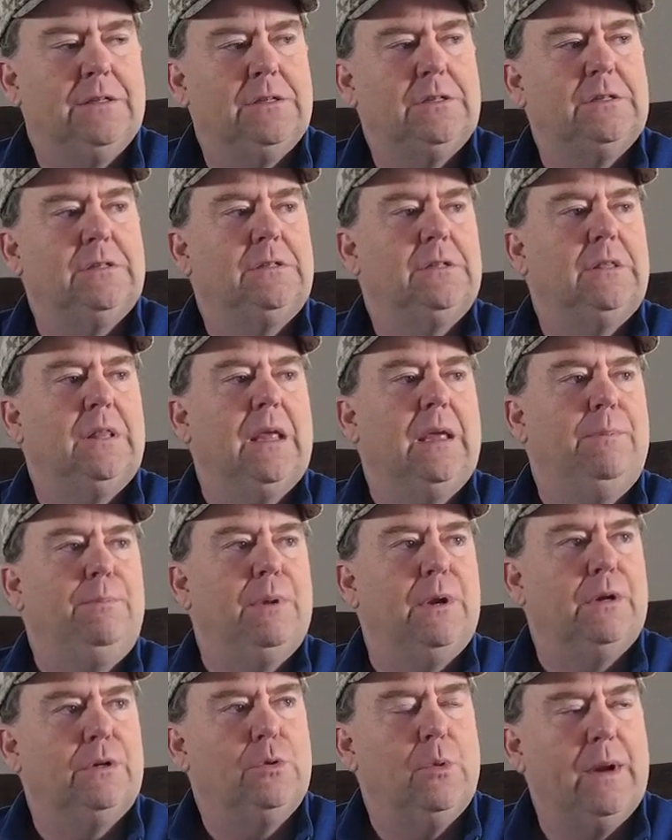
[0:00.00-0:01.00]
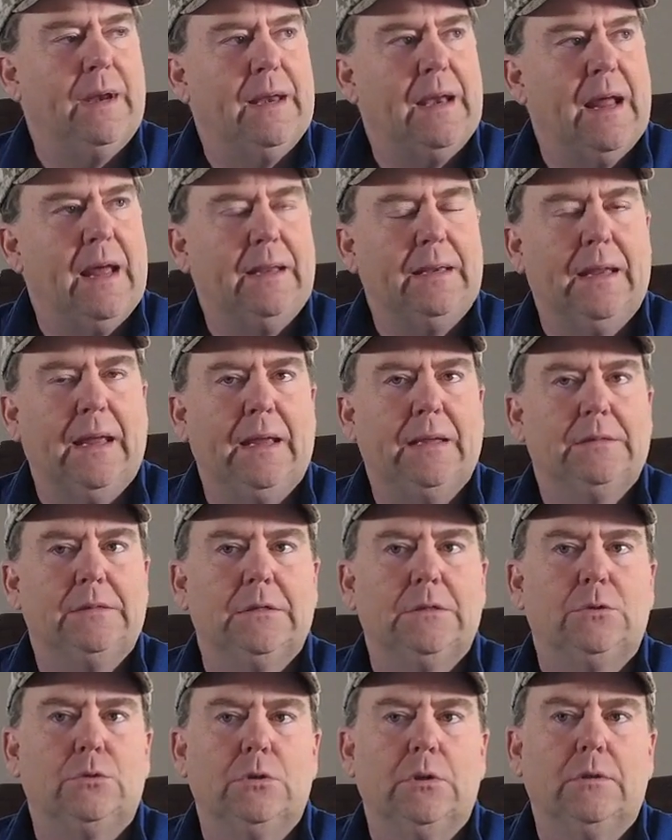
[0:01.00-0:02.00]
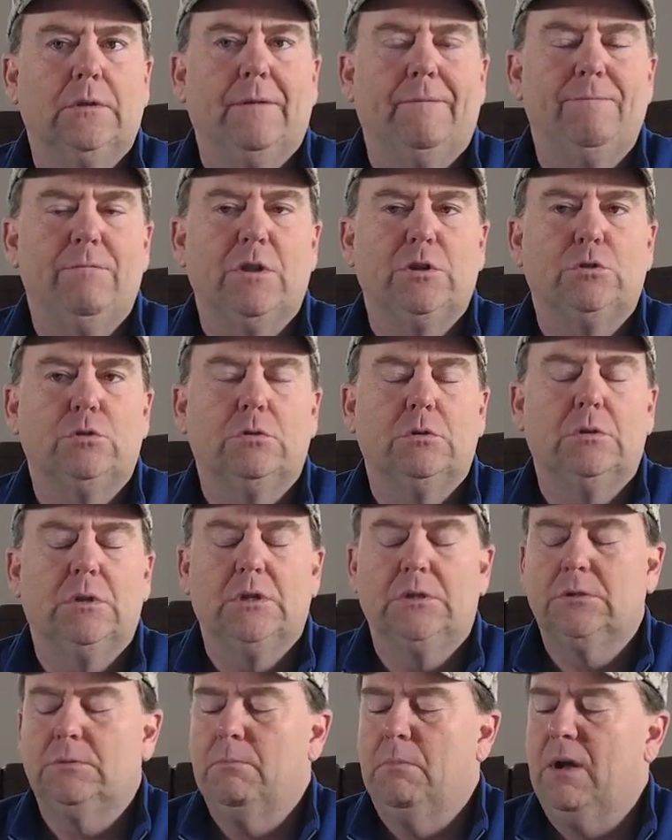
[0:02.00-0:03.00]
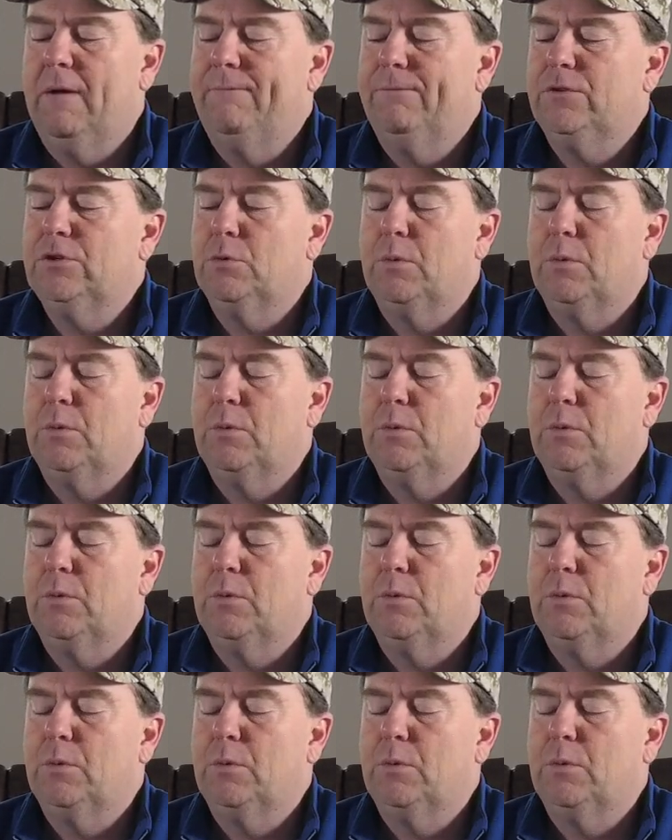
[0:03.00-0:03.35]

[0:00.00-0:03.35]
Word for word: This is leap year, 29 days this this this month.